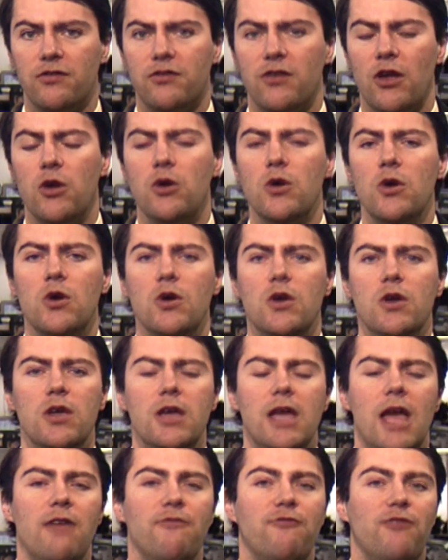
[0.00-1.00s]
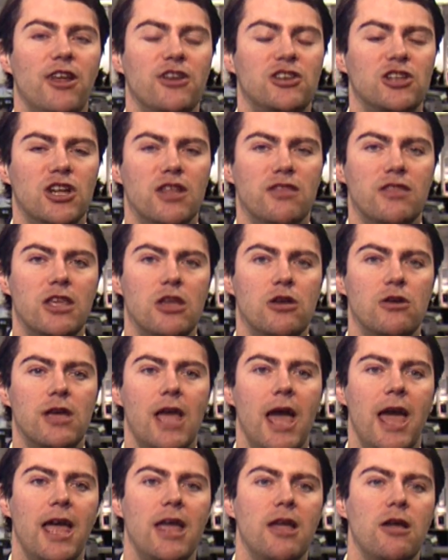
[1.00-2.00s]
So inflation in the
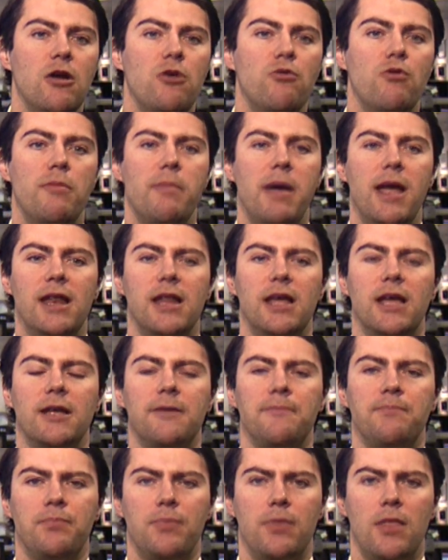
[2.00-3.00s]
UK remaining